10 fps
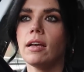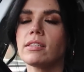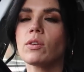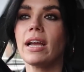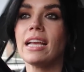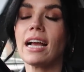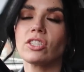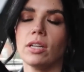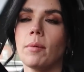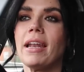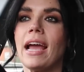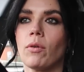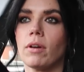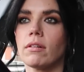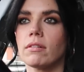So I'm an
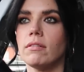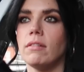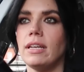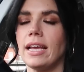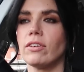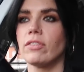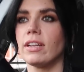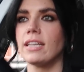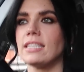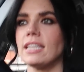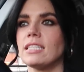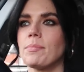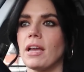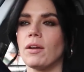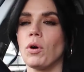hour later than I intended to
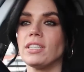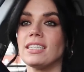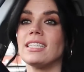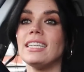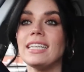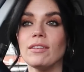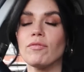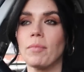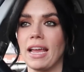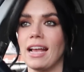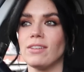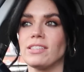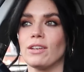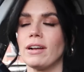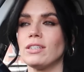be. I wanted to leave my
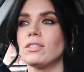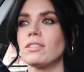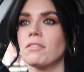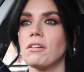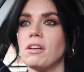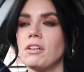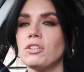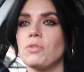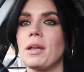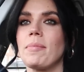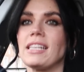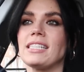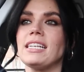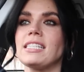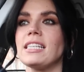house around 20 past
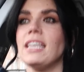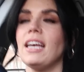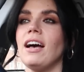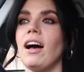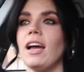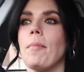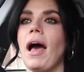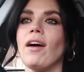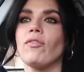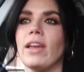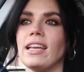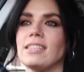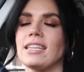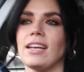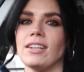6. I'm halfway
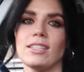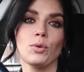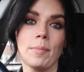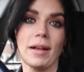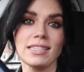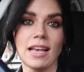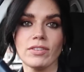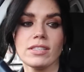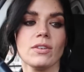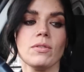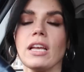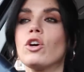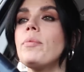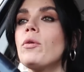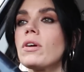into town, 20 past 7. So it
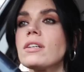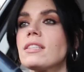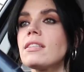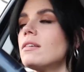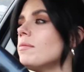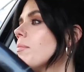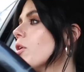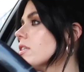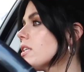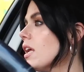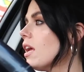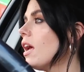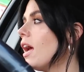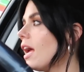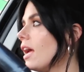could be worse, but
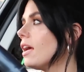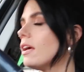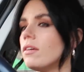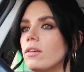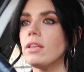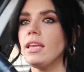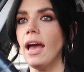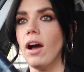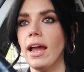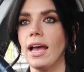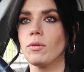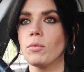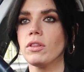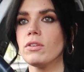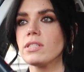yeah, I had
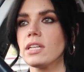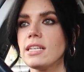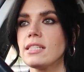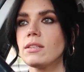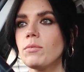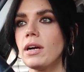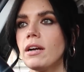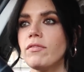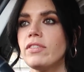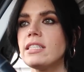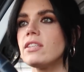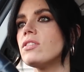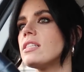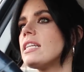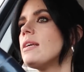one of those nights where Vincent
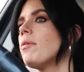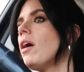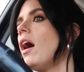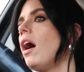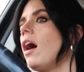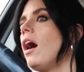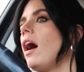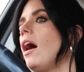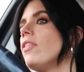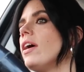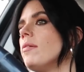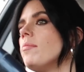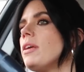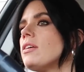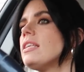couldn't sleep. And then
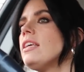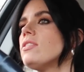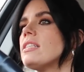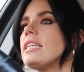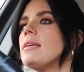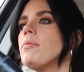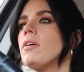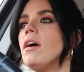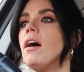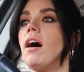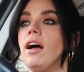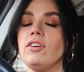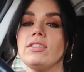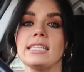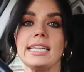because he couldn't sleep, I
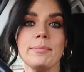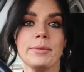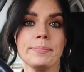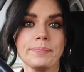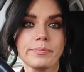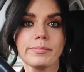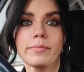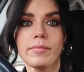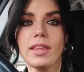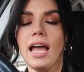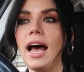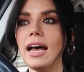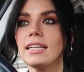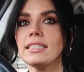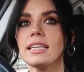couldn't sleep.
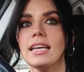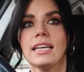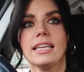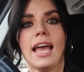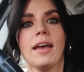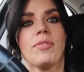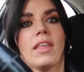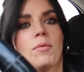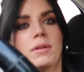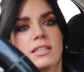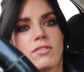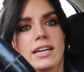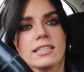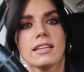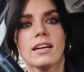And yeah, it wasn't
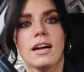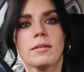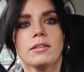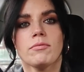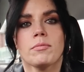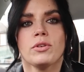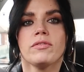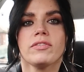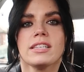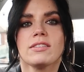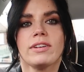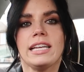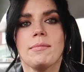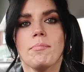great. I'm gonna remove this really